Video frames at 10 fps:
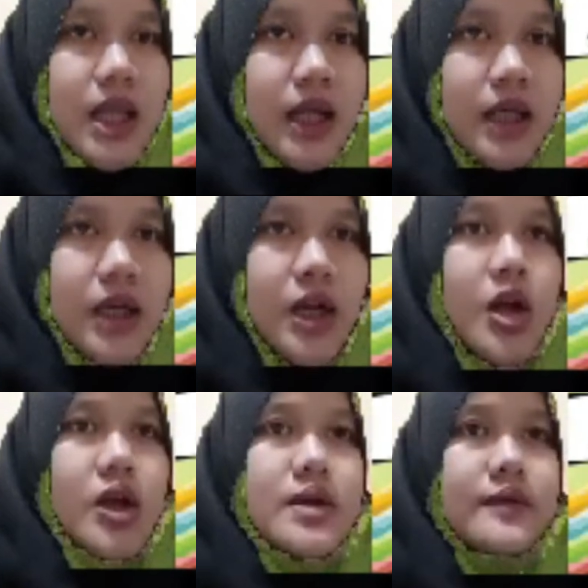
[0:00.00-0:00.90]
and
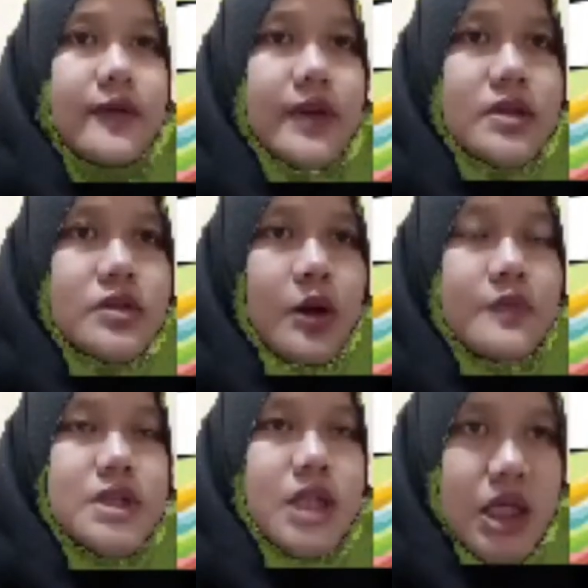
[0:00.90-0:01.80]
other fields of
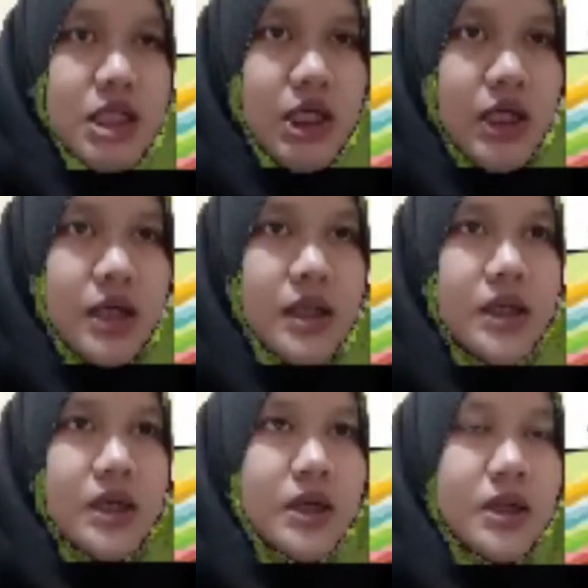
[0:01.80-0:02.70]
study.
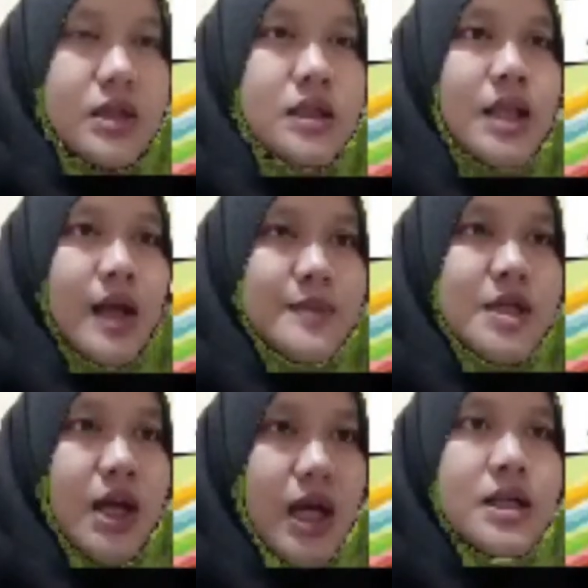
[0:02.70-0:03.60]
The
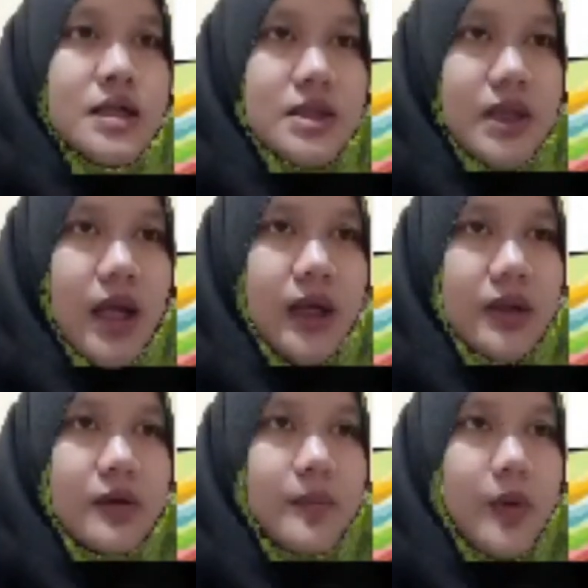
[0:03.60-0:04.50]
subject
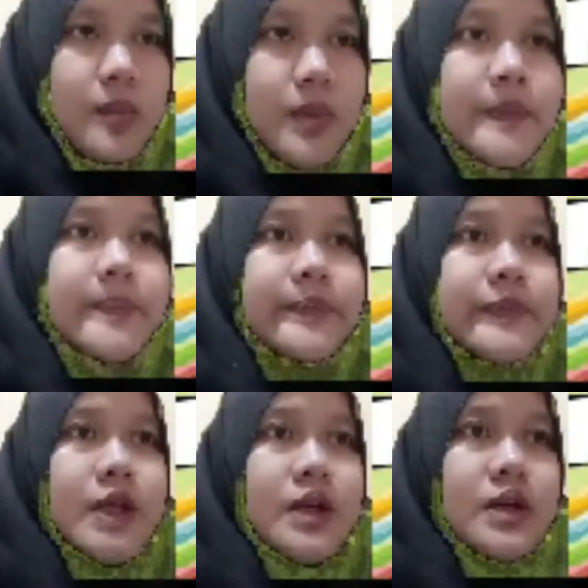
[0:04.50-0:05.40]
understands the problem
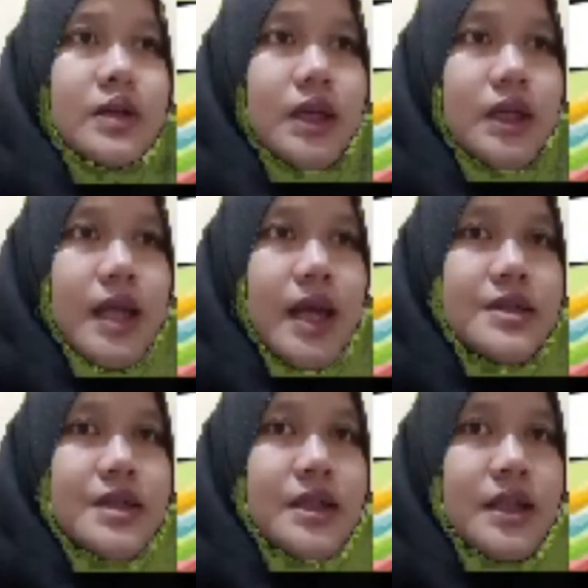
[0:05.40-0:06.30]
that
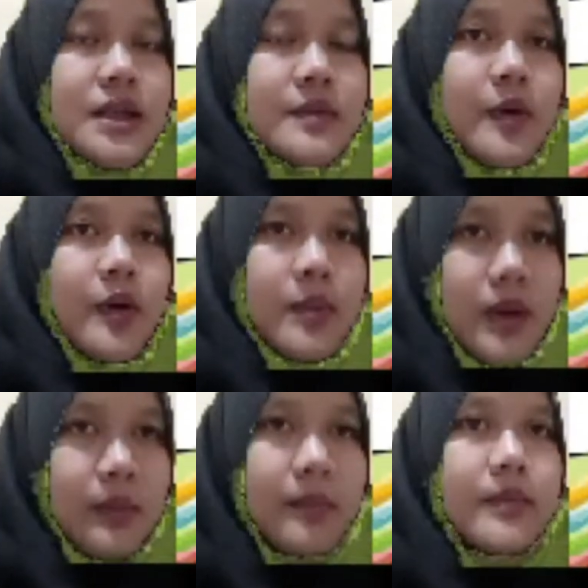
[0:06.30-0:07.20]
exists in the
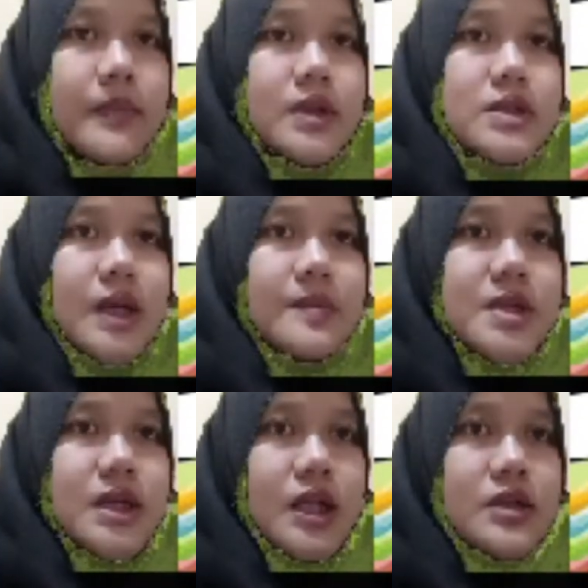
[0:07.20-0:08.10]
problem.
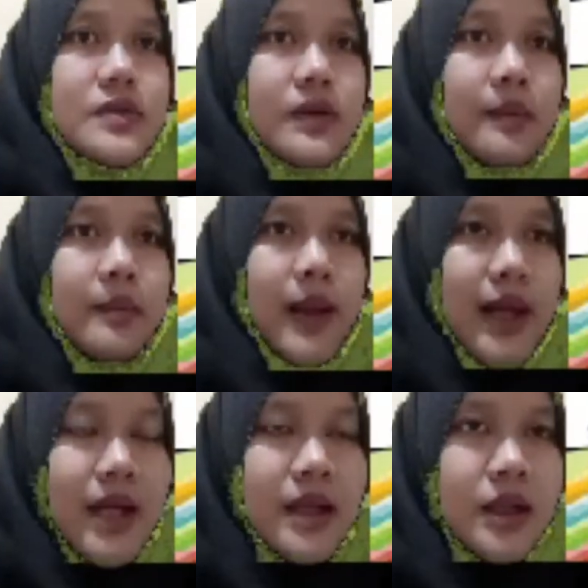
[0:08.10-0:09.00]
Subject also
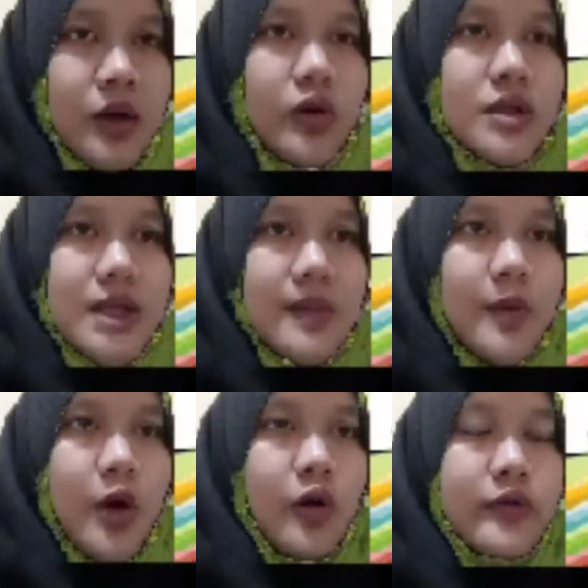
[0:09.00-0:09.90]
apply the concept
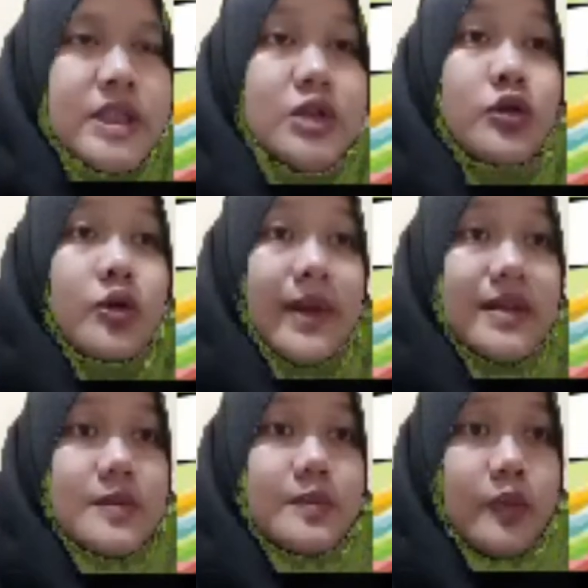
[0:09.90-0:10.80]
of
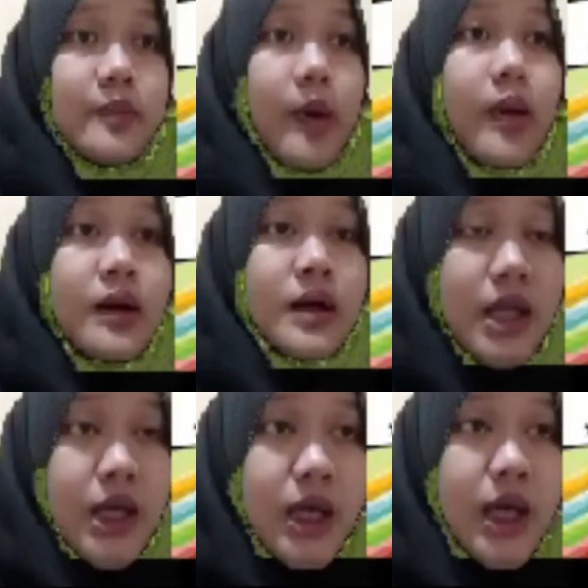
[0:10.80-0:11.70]
trigonometry
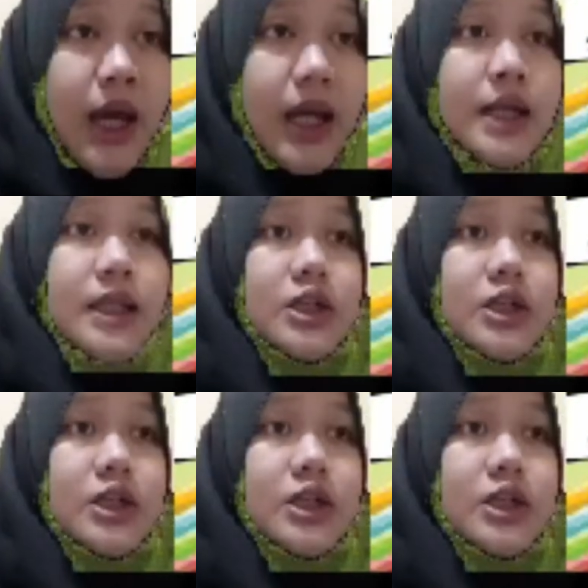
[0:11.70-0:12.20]
properly and